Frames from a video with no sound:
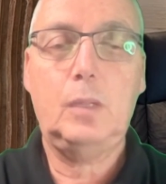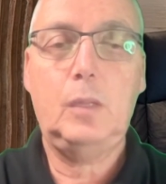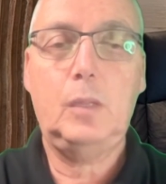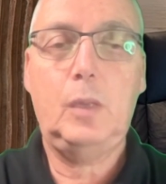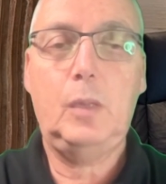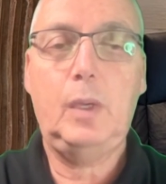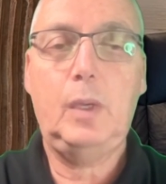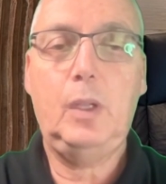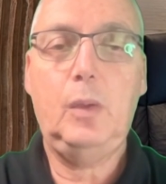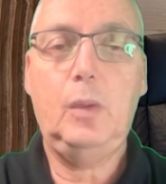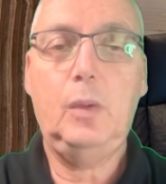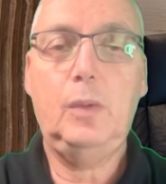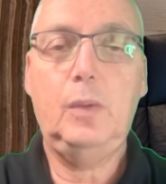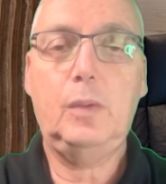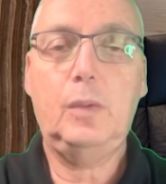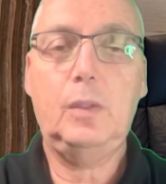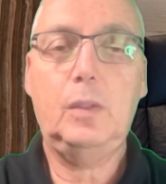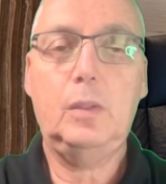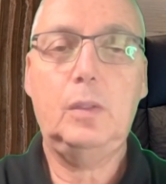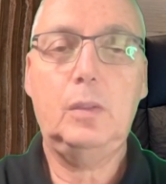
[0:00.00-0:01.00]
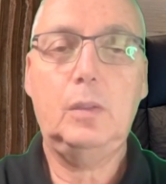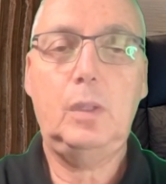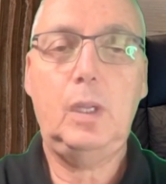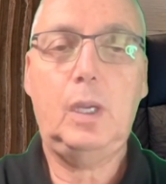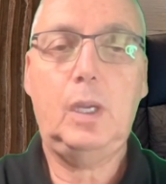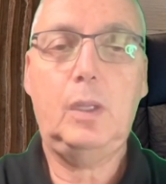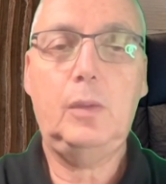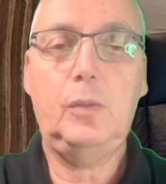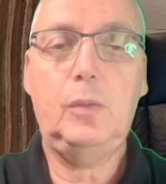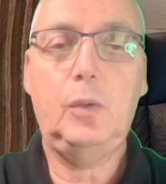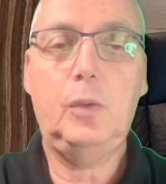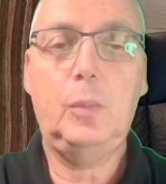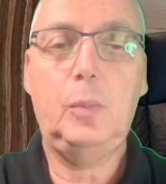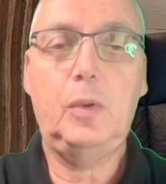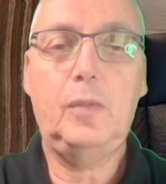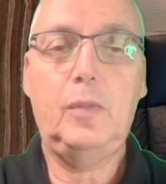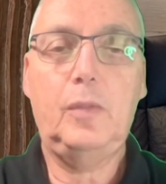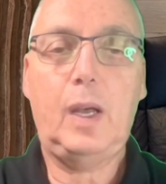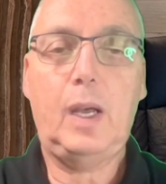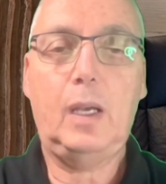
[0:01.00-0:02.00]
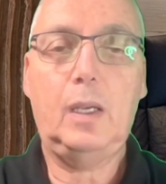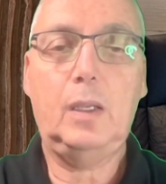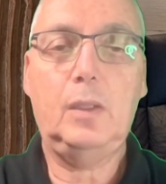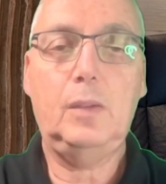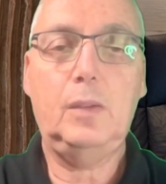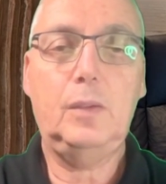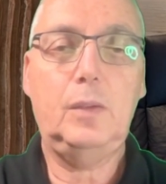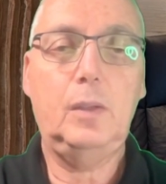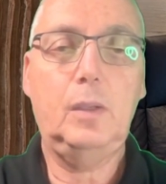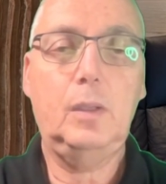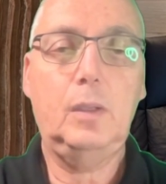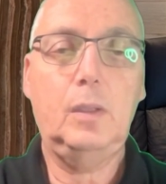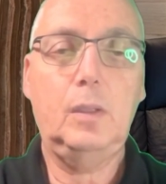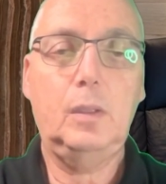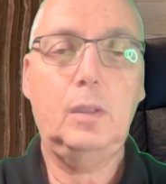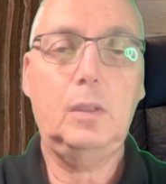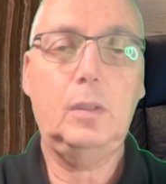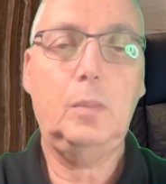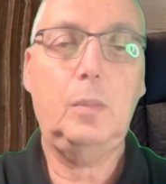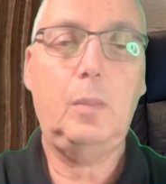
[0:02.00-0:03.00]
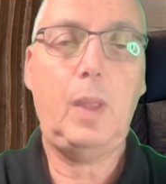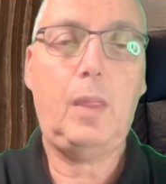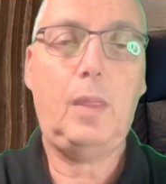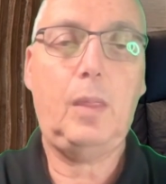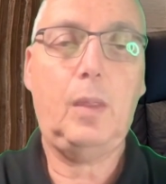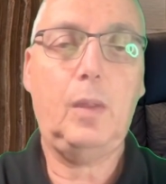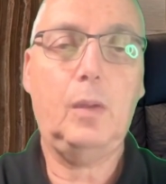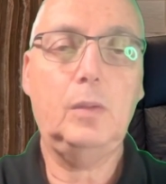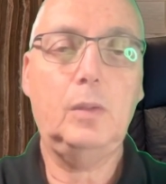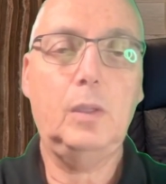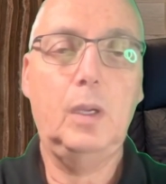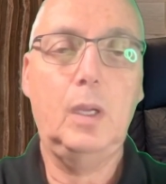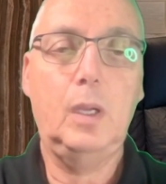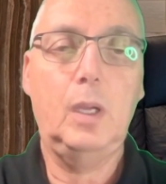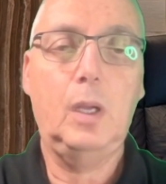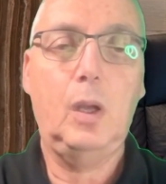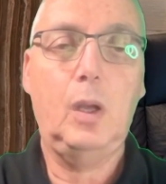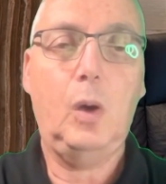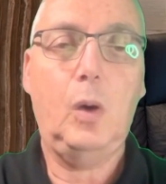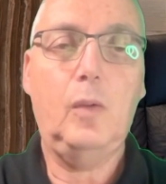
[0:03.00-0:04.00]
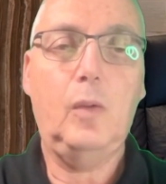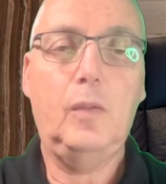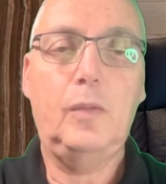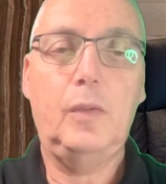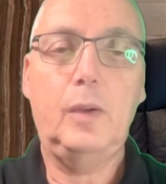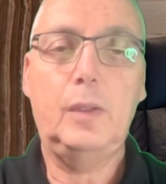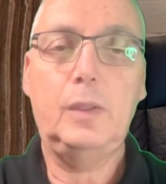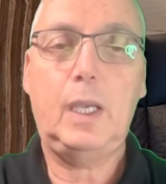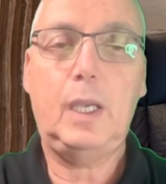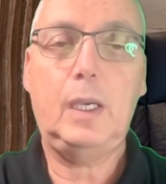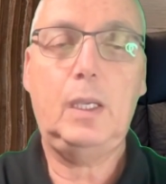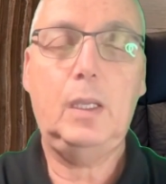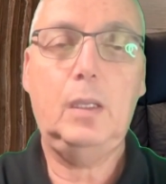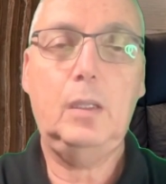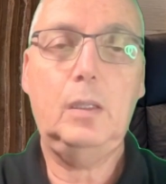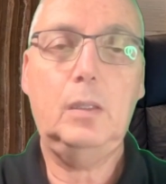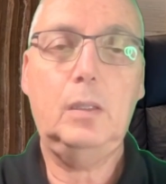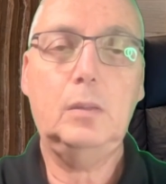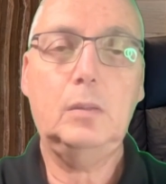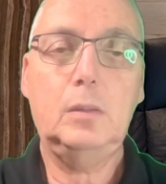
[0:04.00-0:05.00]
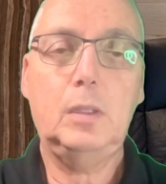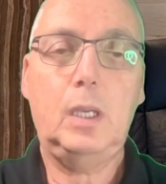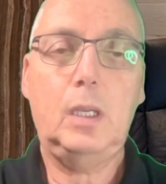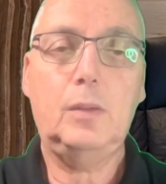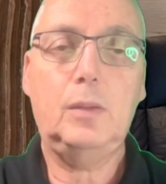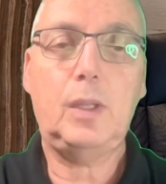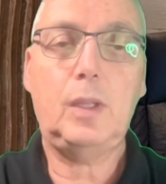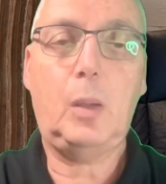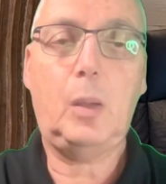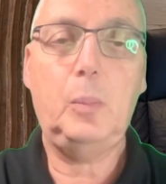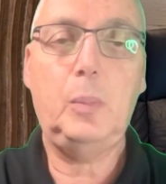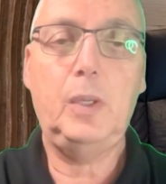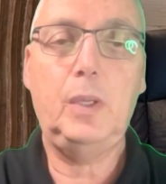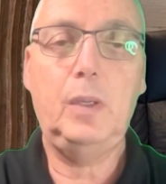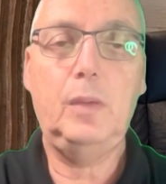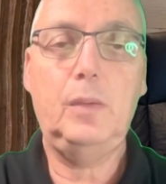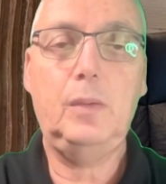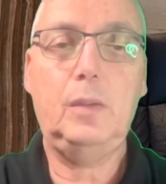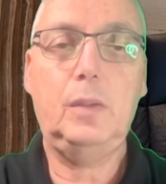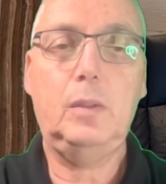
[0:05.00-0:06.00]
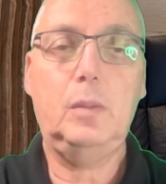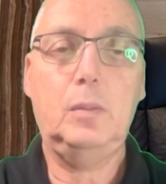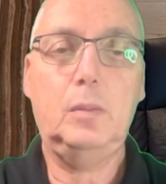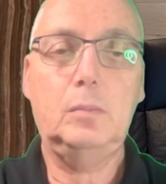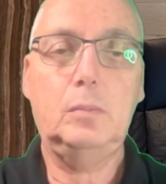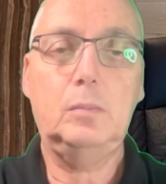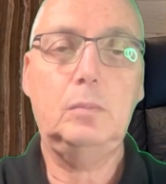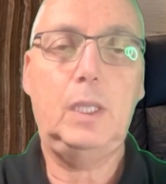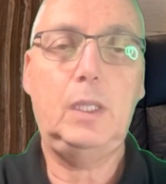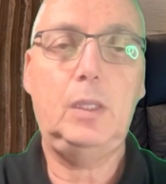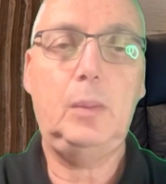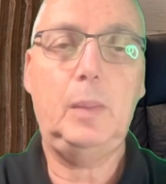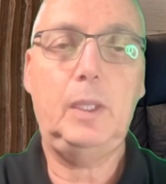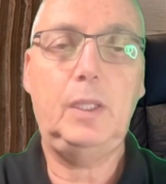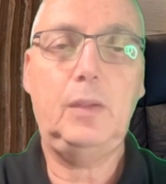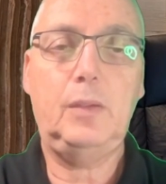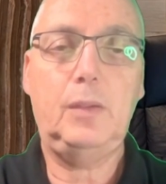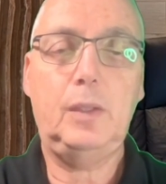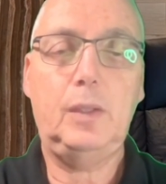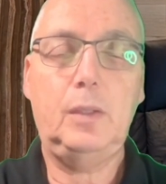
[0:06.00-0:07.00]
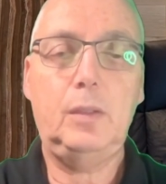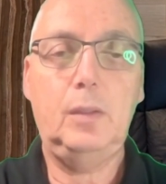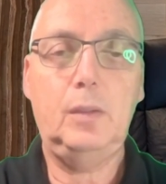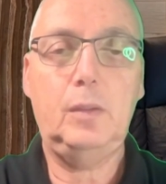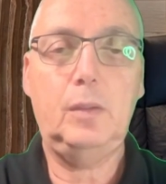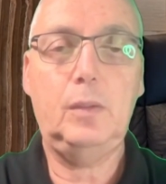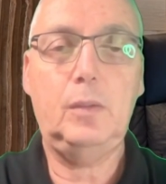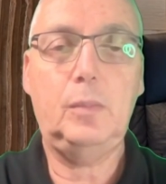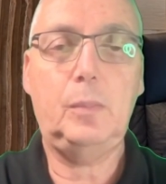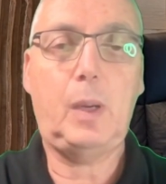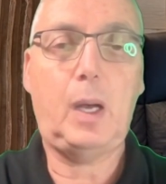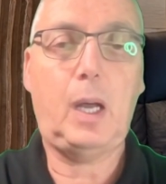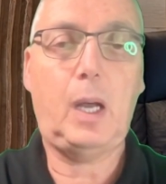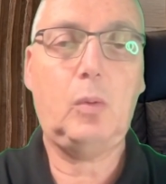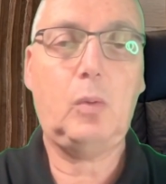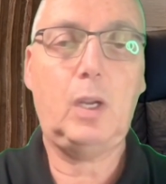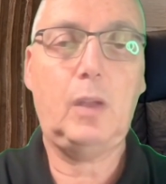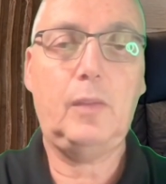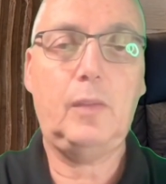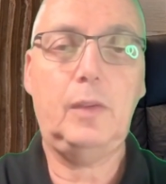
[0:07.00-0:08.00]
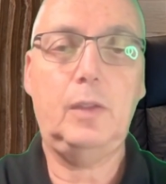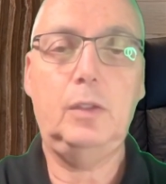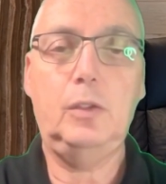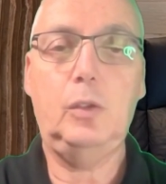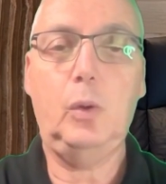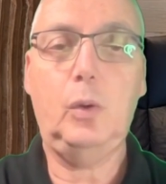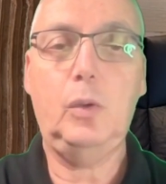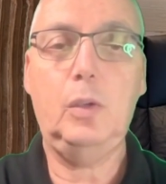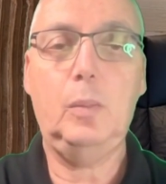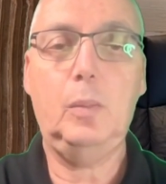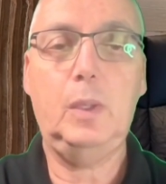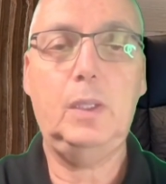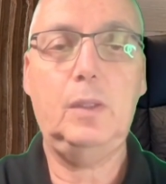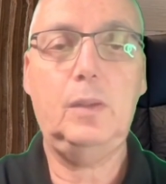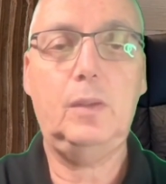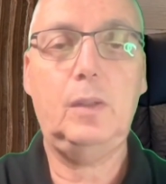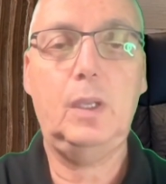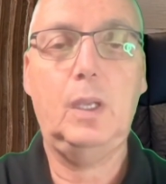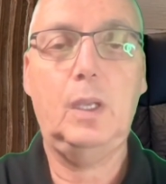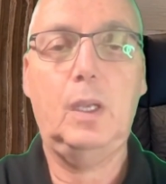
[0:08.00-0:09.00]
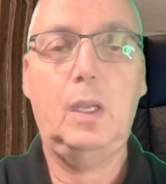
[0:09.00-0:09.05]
We will use the unsupervised method of taking examples, many sentences, paragraphs, and documents,